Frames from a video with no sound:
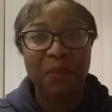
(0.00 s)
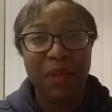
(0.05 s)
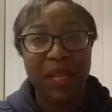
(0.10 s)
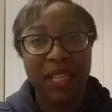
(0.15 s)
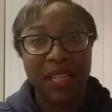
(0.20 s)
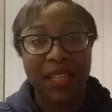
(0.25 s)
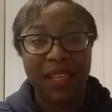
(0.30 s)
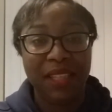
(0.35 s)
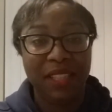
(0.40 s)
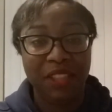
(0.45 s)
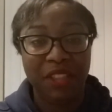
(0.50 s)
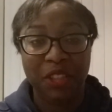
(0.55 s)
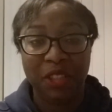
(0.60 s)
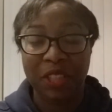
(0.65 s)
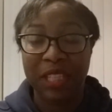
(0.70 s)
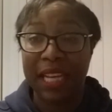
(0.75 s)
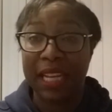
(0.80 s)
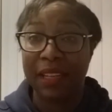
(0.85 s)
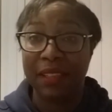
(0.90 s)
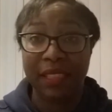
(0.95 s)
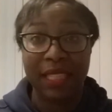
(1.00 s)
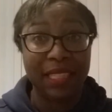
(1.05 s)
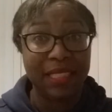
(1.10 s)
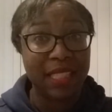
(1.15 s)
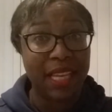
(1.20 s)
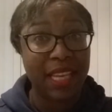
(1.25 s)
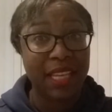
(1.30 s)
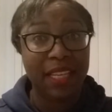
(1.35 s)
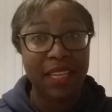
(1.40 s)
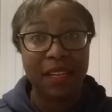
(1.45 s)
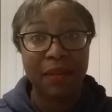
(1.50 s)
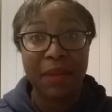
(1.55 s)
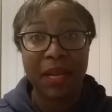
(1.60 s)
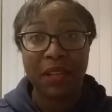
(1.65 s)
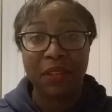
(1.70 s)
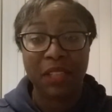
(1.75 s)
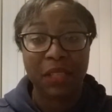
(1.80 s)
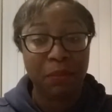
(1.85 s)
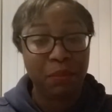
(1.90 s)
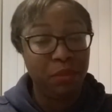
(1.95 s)
but uh, you know, you gotta. That's how you get them
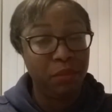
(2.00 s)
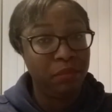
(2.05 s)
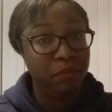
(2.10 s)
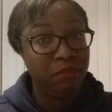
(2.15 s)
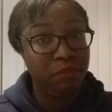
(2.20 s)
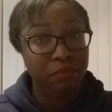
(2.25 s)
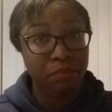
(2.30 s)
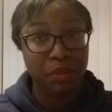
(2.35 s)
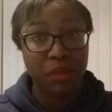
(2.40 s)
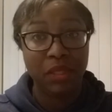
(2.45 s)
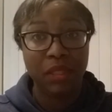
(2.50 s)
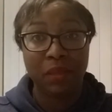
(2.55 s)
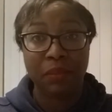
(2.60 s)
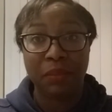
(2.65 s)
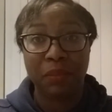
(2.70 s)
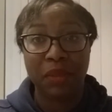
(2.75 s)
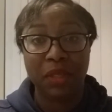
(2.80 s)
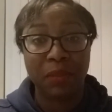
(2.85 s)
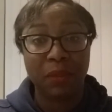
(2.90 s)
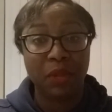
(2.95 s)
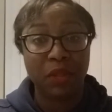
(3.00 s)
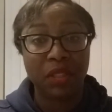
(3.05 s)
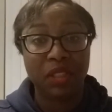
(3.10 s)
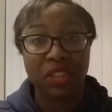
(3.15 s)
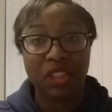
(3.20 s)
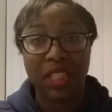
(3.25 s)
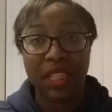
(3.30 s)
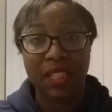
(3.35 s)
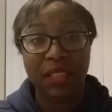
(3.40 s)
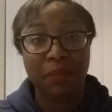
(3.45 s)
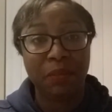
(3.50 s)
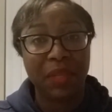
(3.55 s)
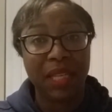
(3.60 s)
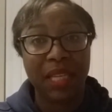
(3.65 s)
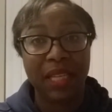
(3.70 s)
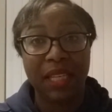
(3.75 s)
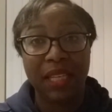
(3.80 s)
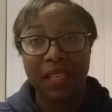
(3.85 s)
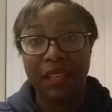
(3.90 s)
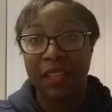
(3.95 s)
out. You pull them, put them on a the sheet
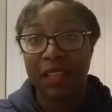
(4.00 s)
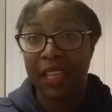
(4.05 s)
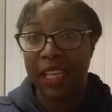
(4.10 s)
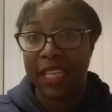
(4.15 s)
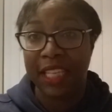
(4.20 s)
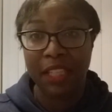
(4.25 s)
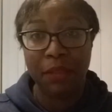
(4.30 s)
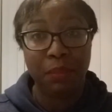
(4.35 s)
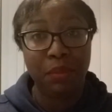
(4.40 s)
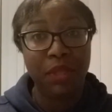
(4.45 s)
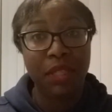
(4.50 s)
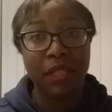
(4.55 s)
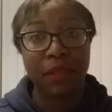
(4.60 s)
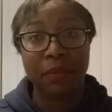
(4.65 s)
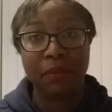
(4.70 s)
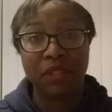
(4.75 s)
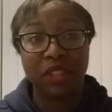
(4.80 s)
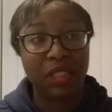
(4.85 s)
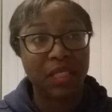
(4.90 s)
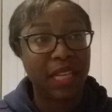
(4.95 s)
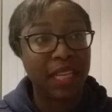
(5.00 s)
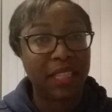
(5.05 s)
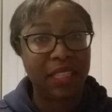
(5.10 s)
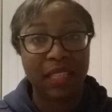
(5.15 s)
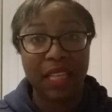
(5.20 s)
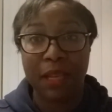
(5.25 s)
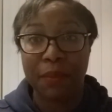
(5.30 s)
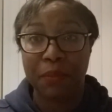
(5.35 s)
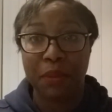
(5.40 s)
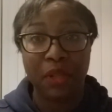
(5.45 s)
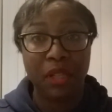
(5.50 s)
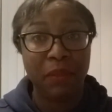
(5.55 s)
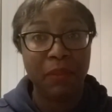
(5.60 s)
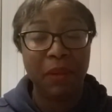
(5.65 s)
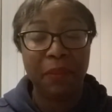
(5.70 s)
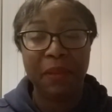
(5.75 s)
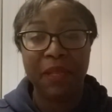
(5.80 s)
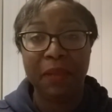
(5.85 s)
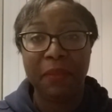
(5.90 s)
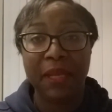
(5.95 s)
blanket, and you pull them just like they pull them
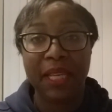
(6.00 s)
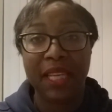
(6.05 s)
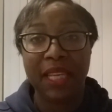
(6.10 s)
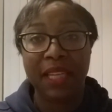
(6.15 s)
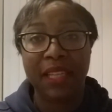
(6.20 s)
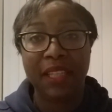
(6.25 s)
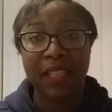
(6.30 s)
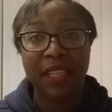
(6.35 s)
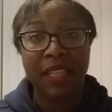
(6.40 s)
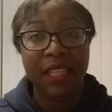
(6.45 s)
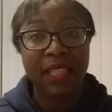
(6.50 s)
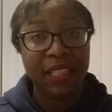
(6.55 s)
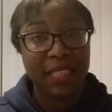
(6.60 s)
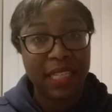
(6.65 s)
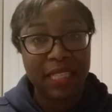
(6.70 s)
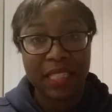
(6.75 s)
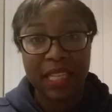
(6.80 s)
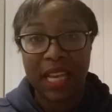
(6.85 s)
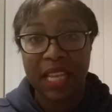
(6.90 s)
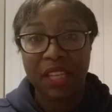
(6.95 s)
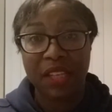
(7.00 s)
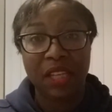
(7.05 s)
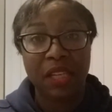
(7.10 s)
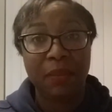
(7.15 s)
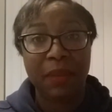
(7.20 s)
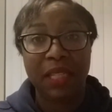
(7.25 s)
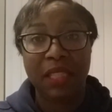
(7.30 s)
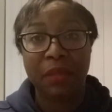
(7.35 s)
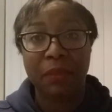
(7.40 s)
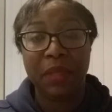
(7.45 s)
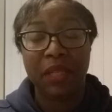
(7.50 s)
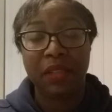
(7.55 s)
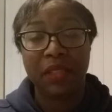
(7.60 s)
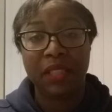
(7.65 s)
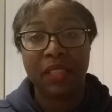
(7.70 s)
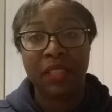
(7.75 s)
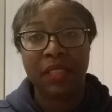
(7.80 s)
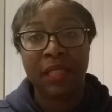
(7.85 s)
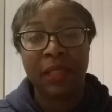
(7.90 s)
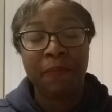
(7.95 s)
up in the bed. That's how you get them out the
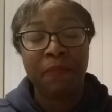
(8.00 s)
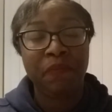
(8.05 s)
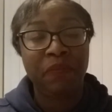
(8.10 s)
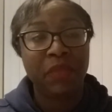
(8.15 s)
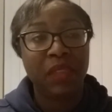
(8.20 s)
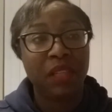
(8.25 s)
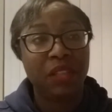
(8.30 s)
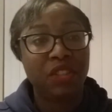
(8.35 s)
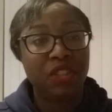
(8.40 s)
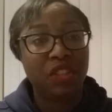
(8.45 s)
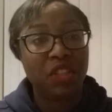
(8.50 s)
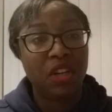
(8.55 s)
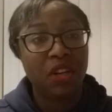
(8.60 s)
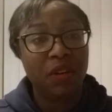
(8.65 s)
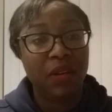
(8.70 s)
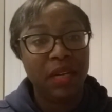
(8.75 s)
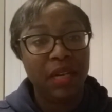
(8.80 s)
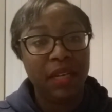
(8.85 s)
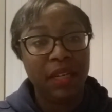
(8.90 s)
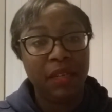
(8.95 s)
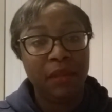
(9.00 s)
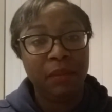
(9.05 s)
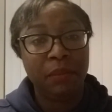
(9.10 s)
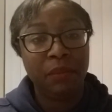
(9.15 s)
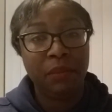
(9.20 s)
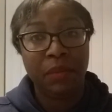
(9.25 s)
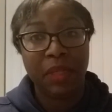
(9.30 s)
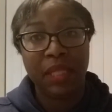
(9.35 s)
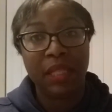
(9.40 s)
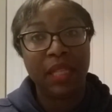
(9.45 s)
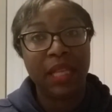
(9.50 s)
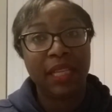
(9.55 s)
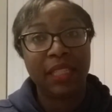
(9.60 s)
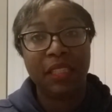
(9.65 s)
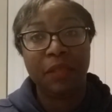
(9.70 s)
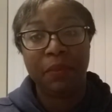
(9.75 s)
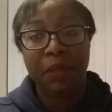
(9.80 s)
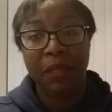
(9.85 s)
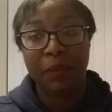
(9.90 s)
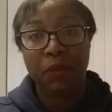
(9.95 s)
building. So, um, but like
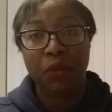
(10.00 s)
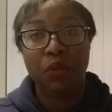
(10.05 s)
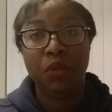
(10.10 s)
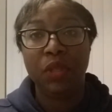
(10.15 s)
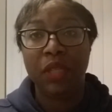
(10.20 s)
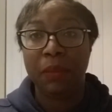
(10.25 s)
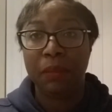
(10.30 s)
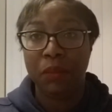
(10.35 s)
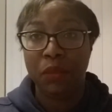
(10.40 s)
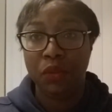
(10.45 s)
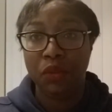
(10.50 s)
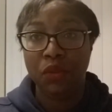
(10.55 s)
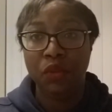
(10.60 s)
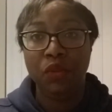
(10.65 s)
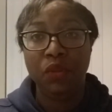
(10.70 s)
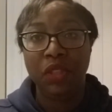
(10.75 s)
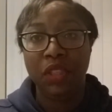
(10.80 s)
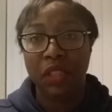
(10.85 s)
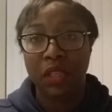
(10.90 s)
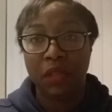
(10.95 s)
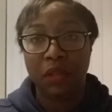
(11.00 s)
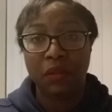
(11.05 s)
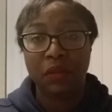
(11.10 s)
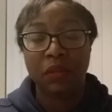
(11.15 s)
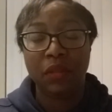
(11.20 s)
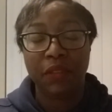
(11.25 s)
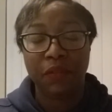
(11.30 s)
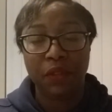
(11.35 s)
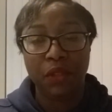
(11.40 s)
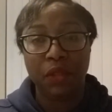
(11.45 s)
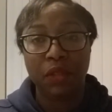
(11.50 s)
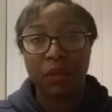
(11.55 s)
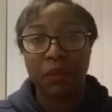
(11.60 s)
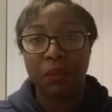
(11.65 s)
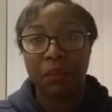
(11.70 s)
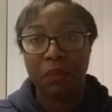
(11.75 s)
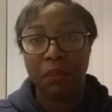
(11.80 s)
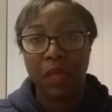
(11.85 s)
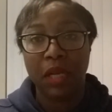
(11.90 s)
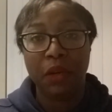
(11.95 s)
the people who can, you know, if you're
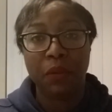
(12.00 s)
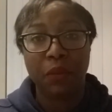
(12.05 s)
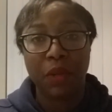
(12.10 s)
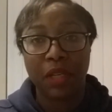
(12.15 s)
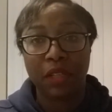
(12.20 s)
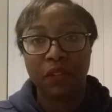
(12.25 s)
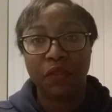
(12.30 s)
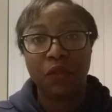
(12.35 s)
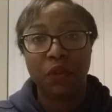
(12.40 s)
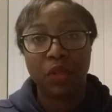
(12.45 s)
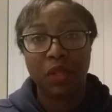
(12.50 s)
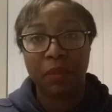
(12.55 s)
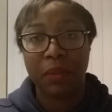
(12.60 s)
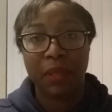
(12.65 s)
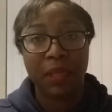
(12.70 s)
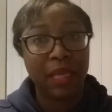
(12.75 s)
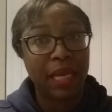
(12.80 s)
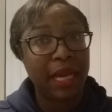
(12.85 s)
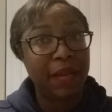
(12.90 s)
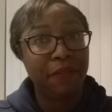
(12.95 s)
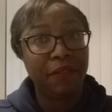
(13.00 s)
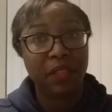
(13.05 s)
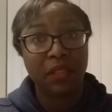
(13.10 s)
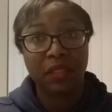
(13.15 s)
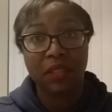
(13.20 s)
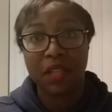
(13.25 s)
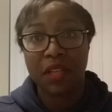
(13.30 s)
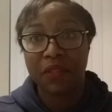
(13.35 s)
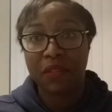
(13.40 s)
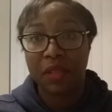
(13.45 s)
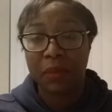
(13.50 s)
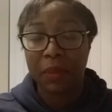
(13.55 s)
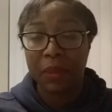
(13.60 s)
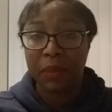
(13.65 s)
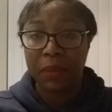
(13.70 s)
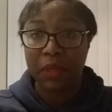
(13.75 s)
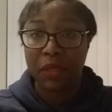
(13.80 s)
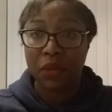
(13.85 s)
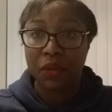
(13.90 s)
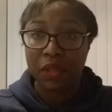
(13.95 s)
on a, a regular four, I feel sorry for the
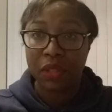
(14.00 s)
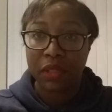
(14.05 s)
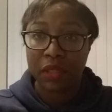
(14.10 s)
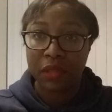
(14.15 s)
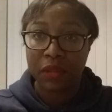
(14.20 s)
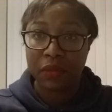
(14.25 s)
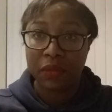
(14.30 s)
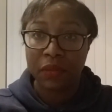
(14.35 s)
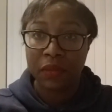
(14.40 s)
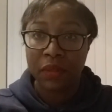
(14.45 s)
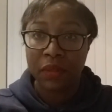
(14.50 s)
people in ortho,